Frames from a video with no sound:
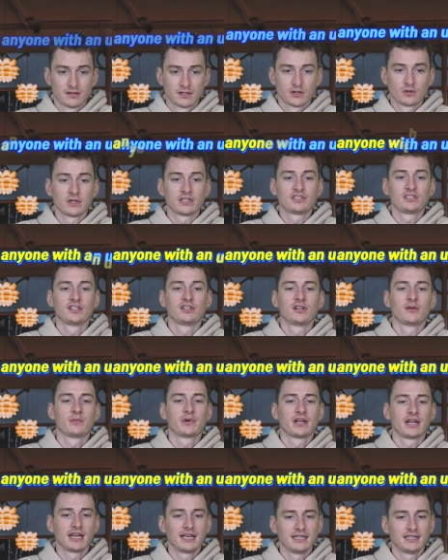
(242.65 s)
Question
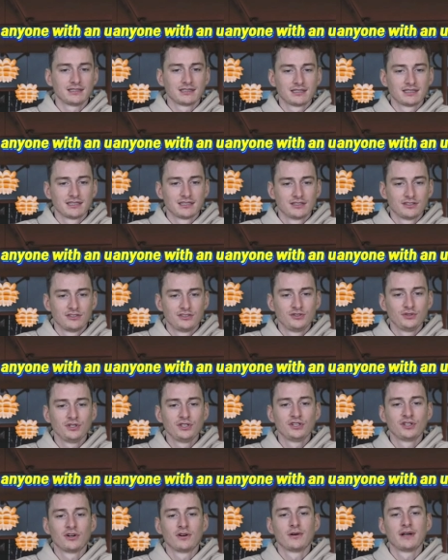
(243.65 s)
number 8. Do you
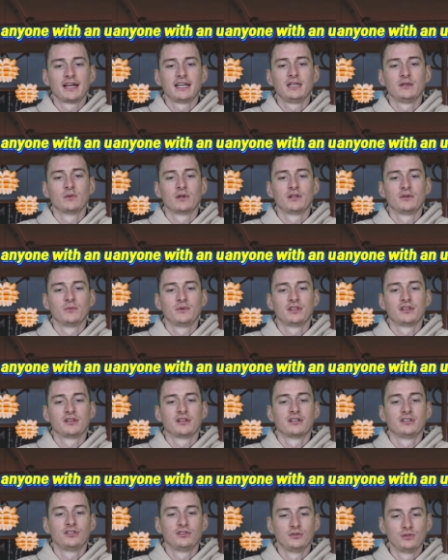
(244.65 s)
know anyone with an
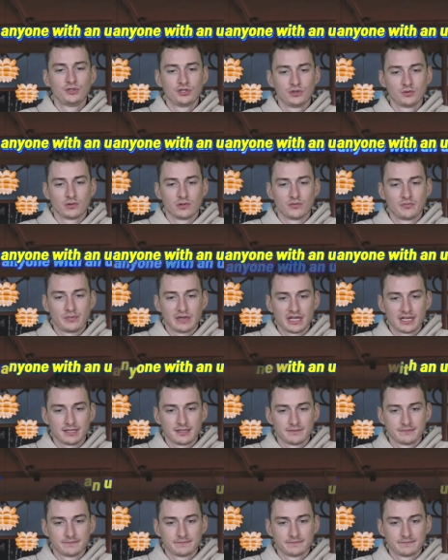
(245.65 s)
unusual pet?